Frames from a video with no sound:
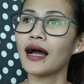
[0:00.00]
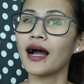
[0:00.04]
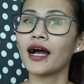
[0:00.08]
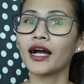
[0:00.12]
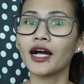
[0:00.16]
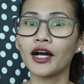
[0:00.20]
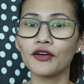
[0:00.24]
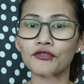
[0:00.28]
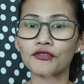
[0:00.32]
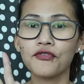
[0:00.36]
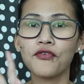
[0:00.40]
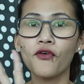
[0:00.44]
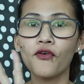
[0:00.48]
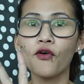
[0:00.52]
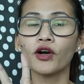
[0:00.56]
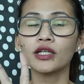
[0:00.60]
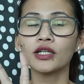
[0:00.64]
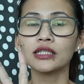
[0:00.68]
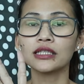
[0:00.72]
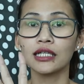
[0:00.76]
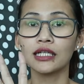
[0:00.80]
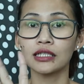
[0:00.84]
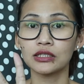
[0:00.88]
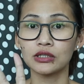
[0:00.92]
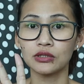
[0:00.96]
I got
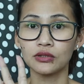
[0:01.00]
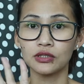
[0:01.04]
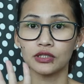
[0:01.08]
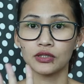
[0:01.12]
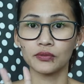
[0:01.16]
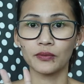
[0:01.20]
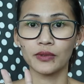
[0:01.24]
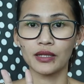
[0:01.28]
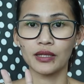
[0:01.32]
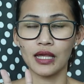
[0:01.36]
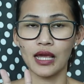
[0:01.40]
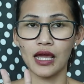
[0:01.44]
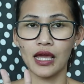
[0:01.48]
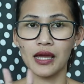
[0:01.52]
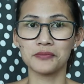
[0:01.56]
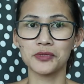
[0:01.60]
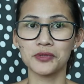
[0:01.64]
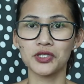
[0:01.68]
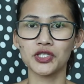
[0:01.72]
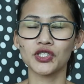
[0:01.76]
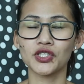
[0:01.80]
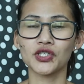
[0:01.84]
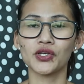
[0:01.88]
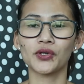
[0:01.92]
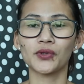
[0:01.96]
4 tattoos with
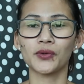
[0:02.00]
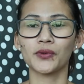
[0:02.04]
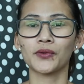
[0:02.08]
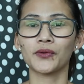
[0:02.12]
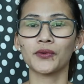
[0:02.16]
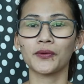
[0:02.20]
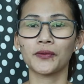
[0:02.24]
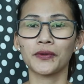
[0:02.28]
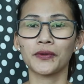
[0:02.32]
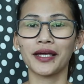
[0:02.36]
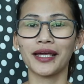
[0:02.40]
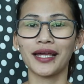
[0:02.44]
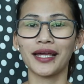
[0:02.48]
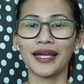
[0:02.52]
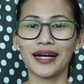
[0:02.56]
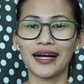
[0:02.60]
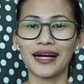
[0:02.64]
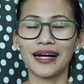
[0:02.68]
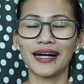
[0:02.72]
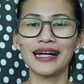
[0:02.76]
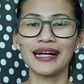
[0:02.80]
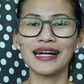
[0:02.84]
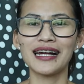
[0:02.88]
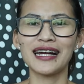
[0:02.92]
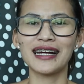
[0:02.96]
him. So
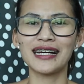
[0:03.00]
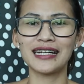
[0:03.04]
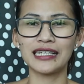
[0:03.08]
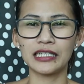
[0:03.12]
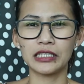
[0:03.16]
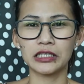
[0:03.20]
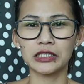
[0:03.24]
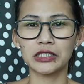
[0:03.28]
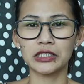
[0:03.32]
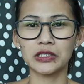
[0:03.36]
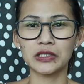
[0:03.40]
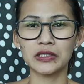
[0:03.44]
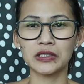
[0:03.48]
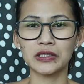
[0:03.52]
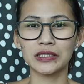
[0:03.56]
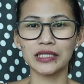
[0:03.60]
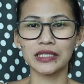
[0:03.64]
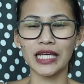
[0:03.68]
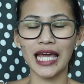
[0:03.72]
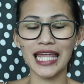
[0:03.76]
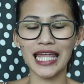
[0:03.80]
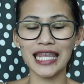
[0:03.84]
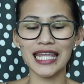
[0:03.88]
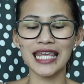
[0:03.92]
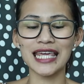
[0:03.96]
yeah,
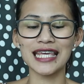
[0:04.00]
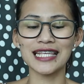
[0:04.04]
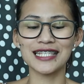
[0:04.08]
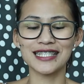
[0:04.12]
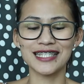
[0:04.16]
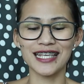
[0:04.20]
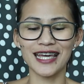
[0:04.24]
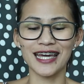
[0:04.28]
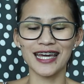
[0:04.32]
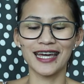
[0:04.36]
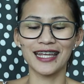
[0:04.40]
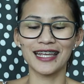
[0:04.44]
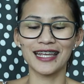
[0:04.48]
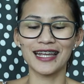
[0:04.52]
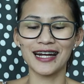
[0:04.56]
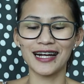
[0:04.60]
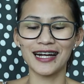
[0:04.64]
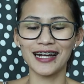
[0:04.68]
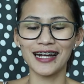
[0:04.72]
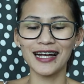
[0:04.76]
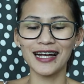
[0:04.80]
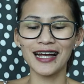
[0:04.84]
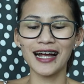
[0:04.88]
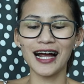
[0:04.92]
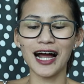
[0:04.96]
and he said,
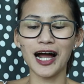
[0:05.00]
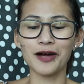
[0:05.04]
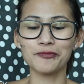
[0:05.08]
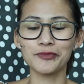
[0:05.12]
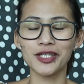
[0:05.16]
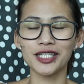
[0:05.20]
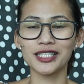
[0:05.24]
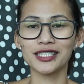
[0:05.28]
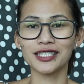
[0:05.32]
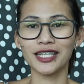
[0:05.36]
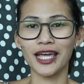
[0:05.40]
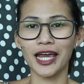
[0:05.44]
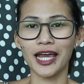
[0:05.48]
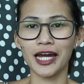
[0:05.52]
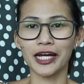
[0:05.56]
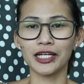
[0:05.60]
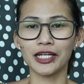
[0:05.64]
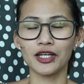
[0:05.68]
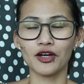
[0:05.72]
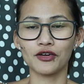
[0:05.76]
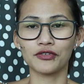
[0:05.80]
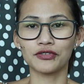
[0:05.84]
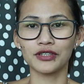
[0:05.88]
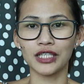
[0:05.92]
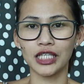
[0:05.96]
I'm not
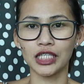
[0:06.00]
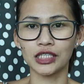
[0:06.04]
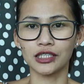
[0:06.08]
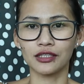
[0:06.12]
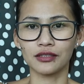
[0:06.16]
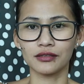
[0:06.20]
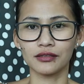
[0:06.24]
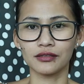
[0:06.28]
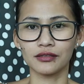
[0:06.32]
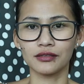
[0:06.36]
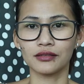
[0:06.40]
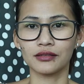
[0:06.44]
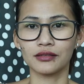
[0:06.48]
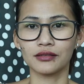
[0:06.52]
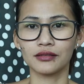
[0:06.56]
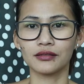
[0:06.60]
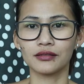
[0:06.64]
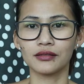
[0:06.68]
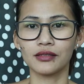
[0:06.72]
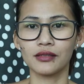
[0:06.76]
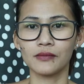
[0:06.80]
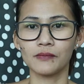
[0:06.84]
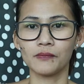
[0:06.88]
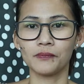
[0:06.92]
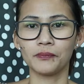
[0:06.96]
scared of needles,
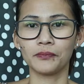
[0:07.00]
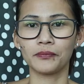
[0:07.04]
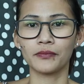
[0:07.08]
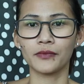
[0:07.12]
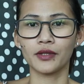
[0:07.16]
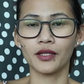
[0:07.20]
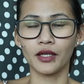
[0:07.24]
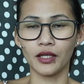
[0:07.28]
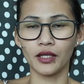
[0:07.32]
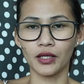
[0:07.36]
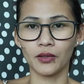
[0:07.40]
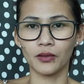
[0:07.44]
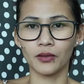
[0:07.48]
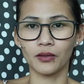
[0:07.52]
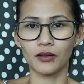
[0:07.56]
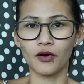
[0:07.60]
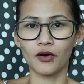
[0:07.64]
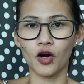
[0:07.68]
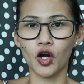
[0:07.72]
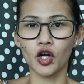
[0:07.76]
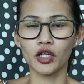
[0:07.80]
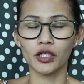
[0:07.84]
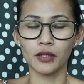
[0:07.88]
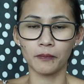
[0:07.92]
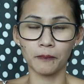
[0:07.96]
you know,
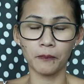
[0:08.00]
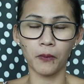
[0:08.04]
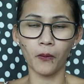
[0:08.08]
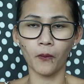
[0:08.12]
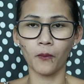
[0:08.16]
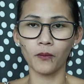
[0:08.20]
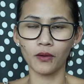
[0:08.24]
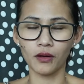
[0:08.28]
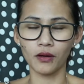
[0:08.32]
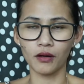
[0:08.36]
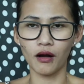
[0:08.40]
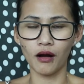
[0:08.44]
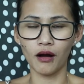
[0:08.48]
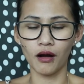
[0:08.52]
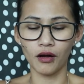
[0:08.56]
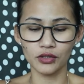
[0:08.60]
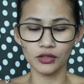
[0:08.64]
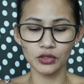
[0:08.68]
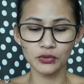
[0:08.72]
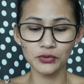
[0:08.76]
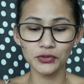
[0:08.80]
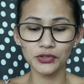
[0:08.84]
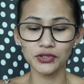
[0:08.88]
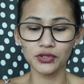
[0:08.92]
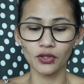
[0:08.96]
or the poke,
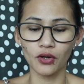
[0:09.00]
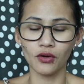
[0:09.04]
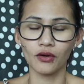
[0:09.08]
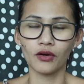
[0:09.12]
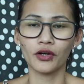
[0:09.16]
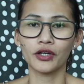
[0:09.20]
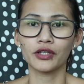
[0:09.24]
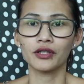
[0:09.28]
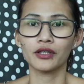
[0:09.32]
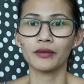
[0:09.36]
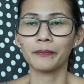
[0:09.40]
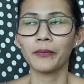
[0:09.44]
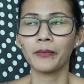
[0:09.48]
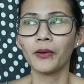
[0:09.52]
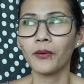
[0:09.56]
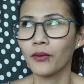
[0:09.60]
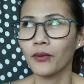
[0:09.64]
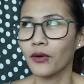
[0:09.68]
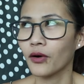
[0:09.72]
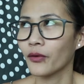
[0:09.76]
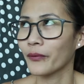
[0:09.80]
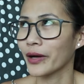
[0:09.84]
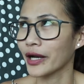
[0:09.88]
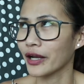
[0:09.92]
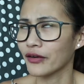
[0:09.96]
tusok, or the
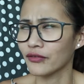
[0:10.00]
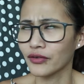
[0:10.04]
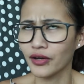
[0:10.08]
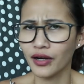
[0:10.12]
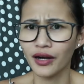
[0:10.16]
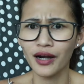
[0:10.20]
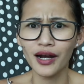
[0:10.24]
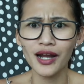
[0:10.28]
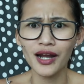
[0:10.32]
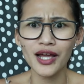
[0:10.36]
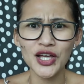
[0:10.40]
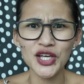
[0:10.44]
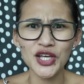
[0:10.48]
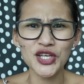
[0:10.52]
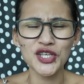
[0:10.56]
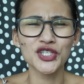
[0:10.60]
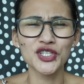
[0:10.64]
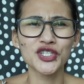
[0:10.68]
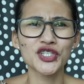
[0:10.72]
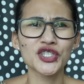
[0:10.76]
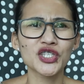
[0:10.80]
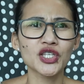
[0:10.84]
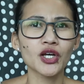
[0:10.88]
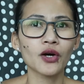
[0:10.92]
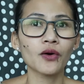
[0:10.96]
poke, or whatever.
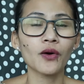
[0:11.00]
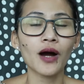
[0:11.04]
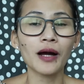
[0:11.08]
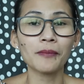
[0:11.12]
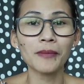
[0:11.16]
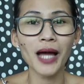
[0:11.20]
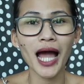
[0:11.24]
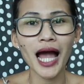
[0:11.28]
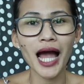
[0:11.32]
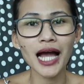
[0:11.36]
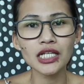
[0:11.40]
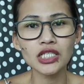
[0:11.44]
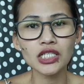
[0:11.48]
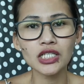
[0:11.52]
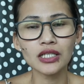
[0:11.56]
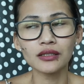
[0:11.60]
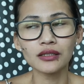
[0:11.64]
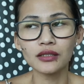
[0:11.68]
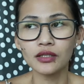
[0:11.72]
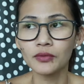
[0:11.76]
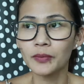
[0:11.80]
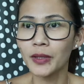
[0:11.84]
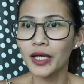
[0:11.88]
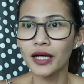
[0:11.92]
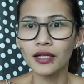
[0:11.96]
So I'm actually,
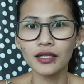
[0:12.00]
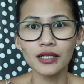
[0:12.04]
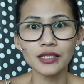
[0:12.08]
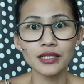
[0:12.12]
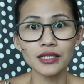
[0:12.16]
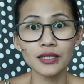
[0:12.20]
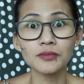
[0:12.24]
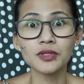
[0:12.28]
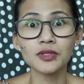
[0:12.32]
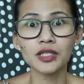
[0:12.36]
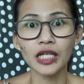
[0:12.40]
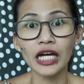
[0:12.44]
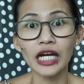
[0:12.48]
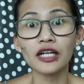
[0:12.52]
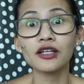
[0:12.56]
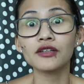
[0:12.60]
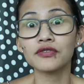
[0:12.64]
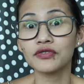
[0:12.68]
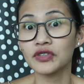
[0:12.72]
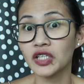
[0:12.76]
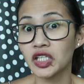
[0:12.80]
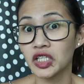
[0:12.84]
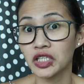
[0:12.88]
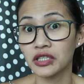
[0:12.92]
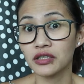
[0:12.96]
to be honest, I'm scared
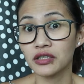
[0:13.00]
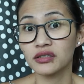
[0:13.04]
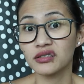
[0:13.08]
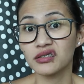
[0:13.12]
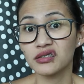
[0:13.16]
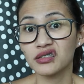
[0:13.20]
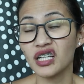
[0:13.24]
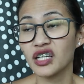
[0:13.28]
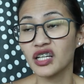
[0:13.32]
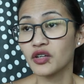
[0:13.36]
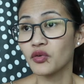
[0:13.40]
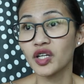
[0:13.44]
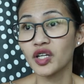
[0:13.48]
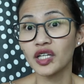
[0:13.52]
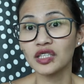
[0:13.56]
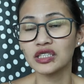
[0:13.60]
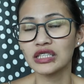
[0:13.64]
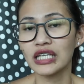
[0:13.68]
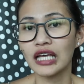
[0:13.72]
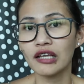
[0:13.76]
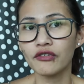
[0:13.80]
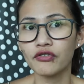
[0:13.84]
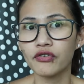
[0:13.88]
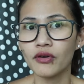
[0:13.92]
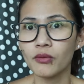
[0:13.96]
of needles. Like what I
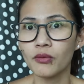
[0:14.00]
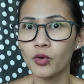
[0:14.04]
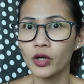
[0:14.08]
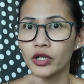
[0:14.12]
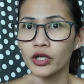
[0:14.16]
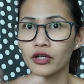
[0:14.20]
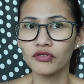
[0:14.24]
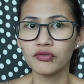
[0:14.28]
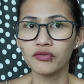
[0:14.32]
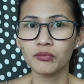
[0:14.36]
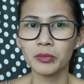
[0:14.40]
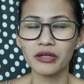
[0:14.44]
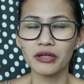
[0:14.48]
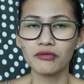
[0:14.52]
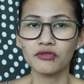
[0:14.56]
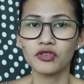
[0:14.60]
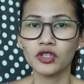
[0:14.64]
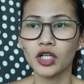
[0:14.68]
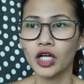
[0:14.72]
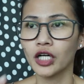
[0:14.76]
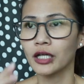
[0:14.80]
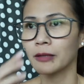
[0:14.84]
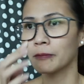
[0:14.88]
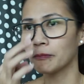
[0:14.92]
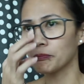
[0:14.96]
said from one of my
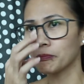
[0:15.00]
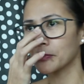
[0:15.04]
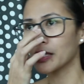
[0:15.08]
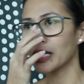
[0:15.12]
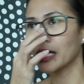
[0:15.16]
vlog,